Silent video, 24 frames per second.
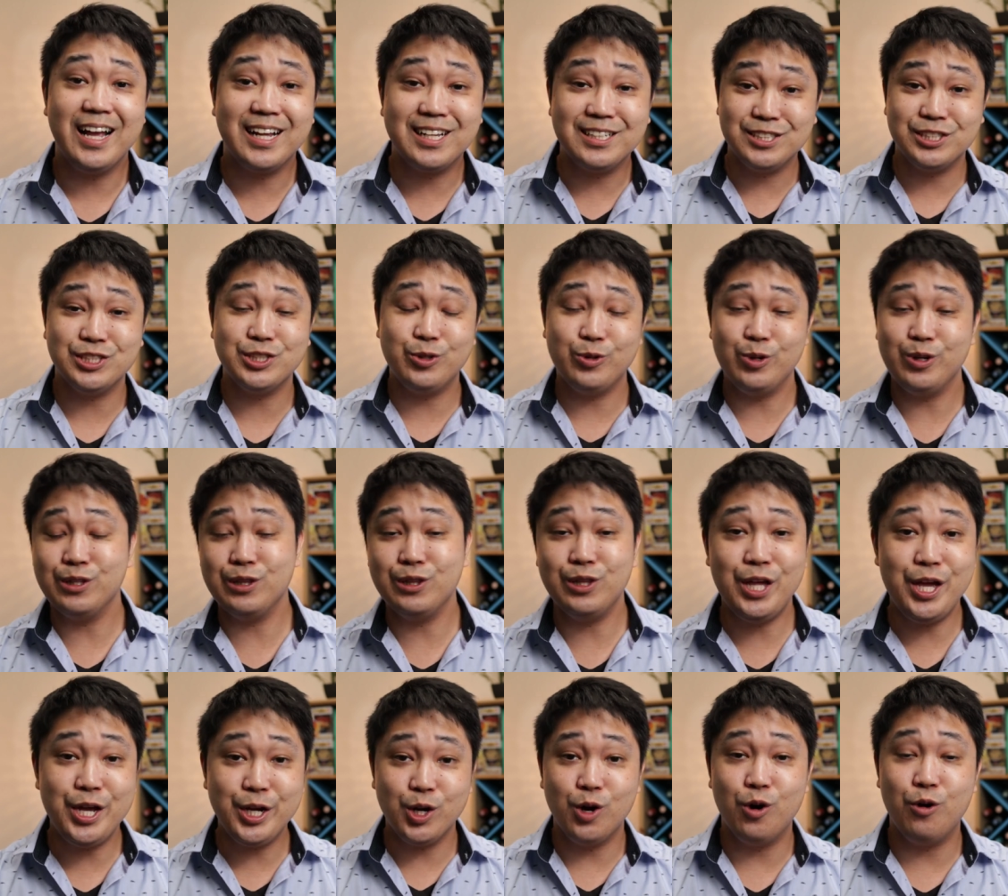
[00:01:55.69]
I consider it
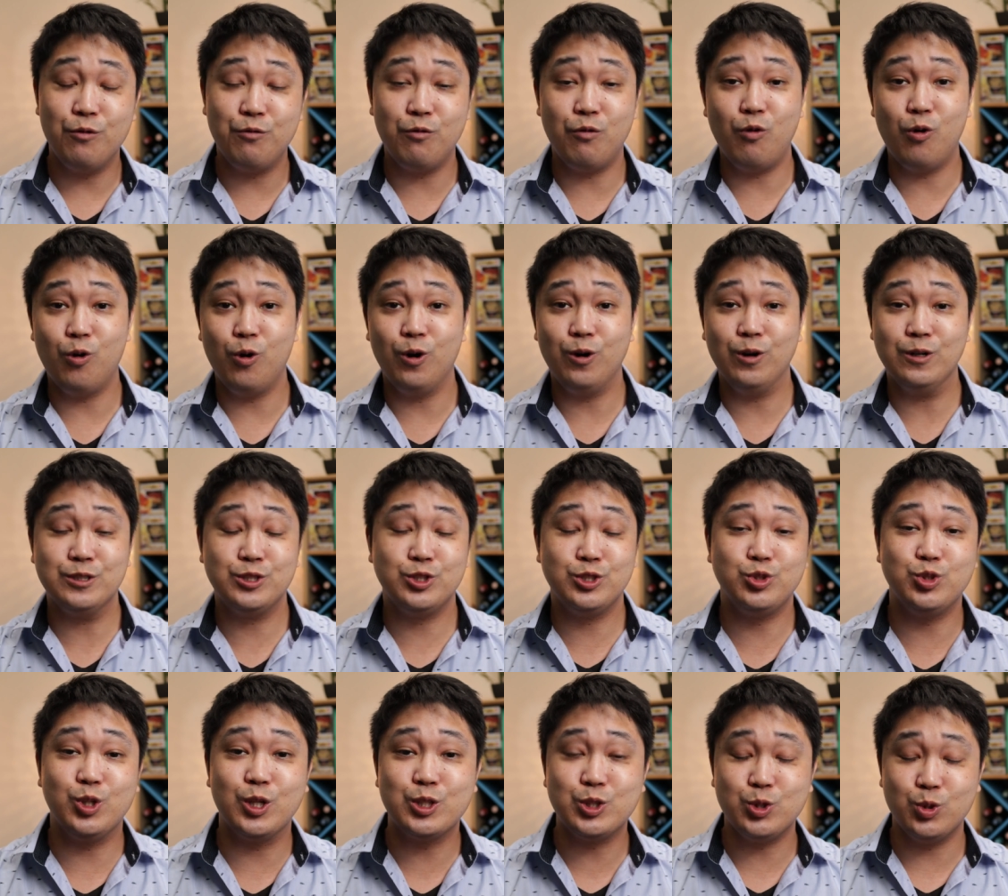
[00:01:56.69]
Lego for
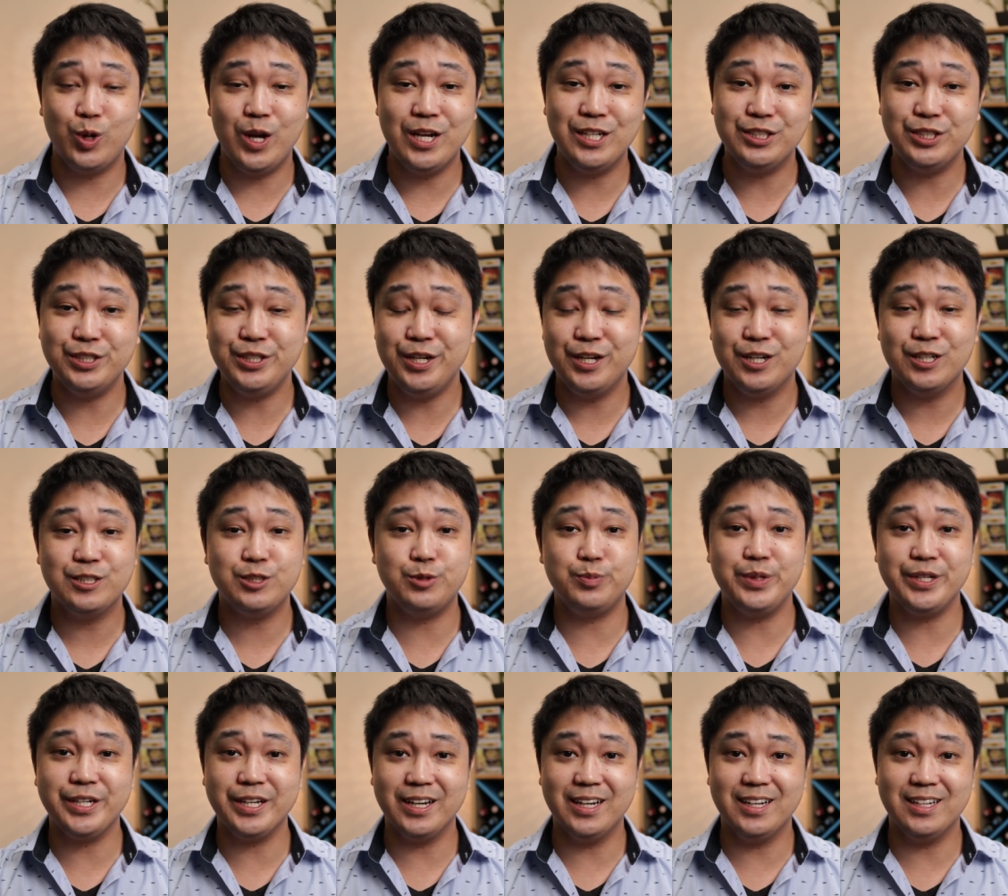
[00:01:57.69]
structural engineers
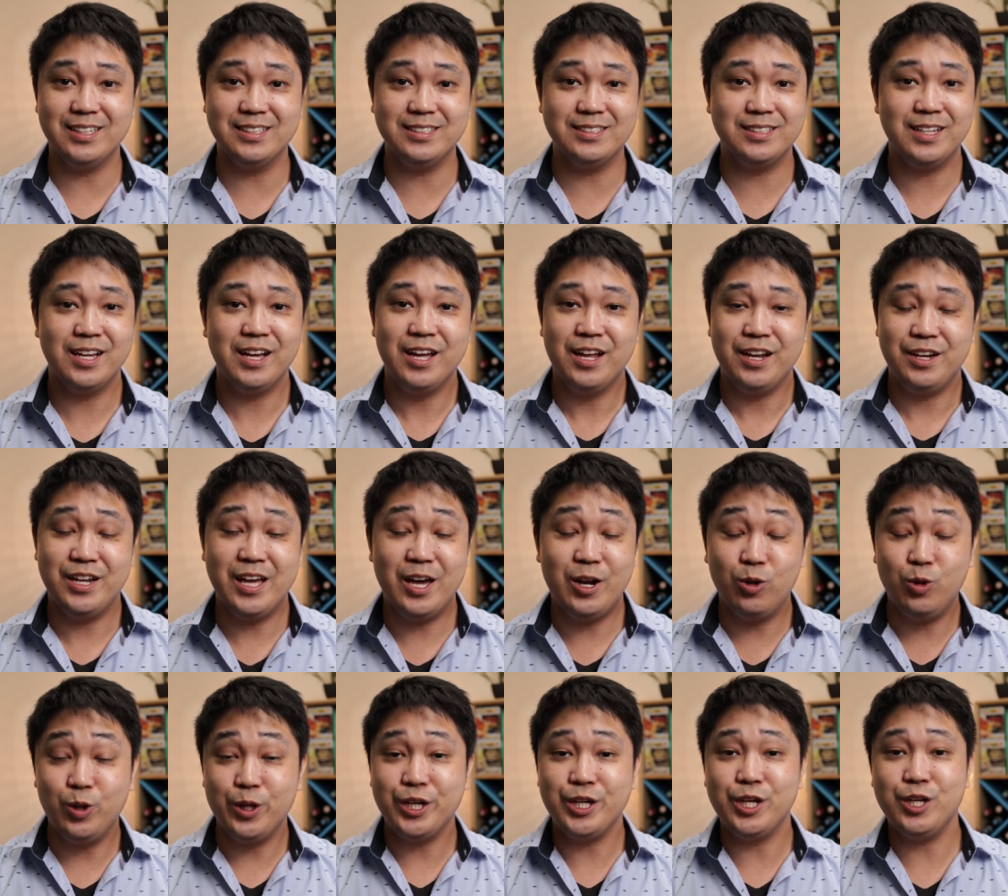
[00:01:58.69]
because not
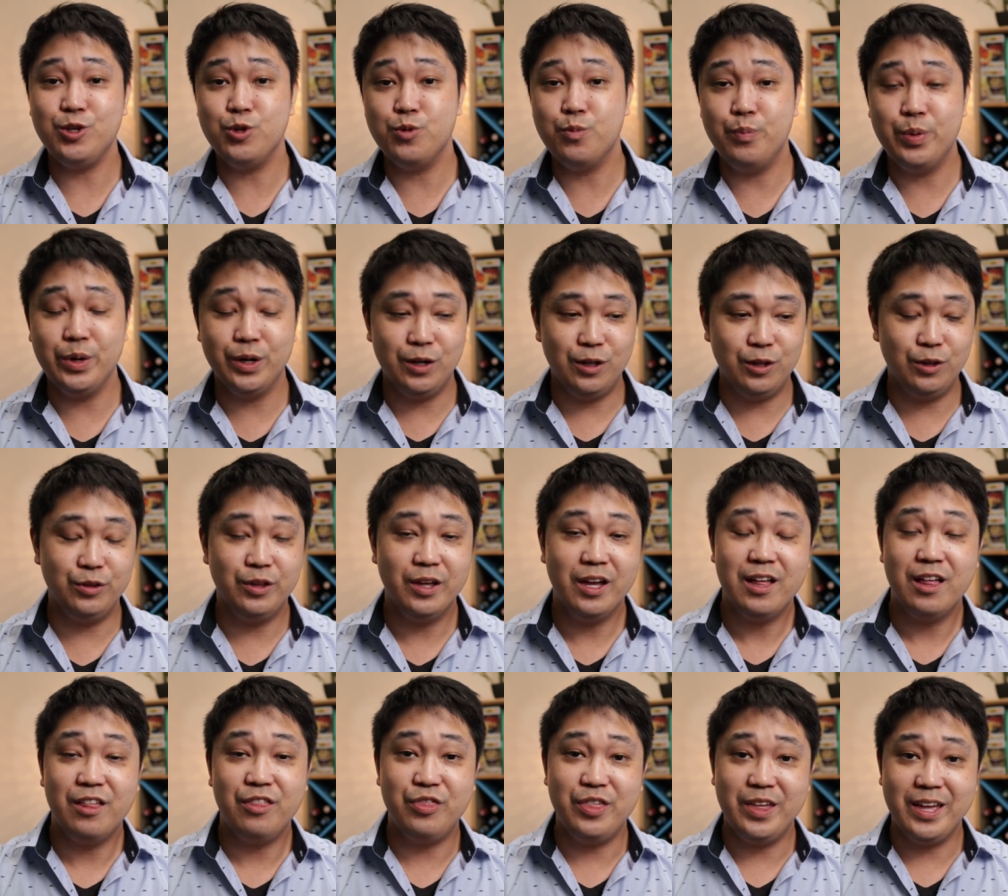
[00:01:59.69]
only can you build
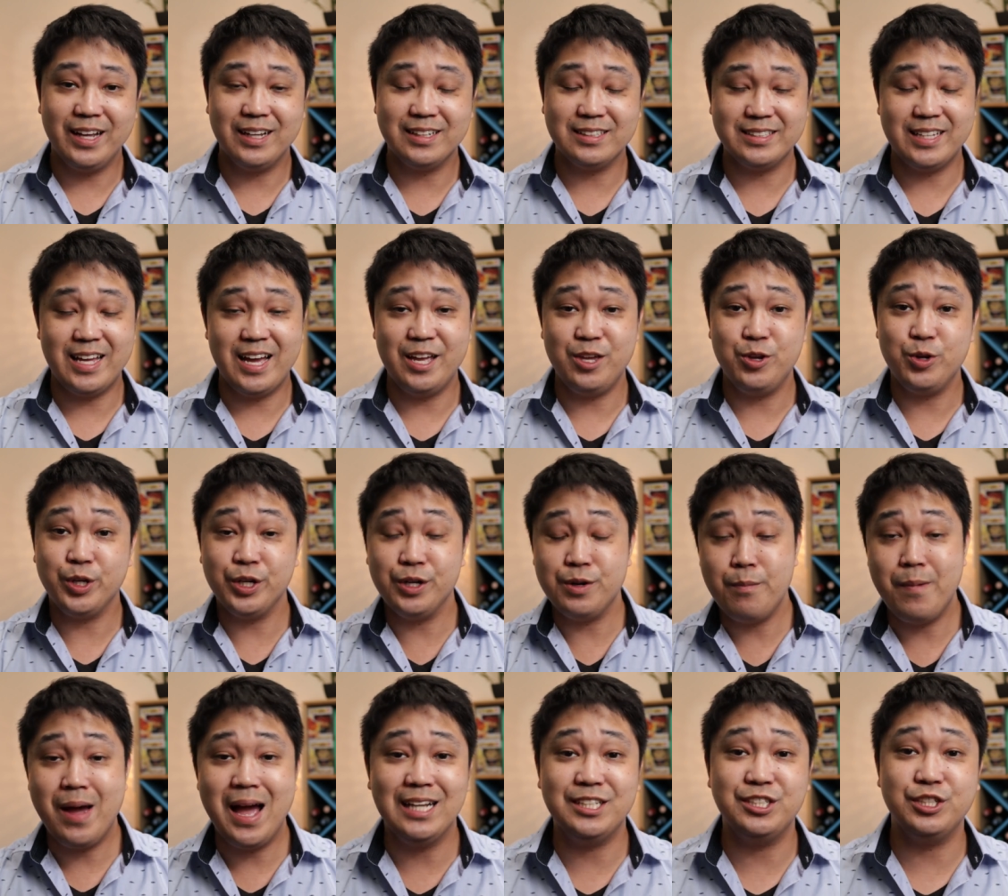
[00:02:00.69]
things that you can
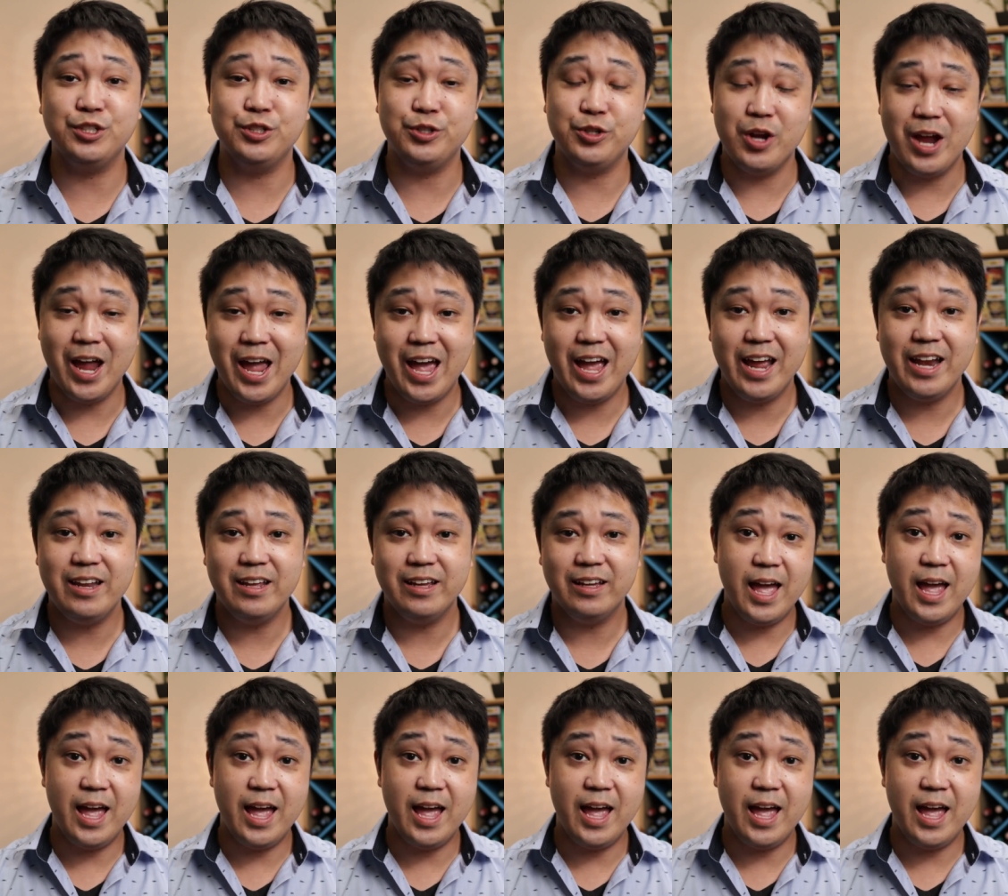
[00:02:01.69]
imagine in your head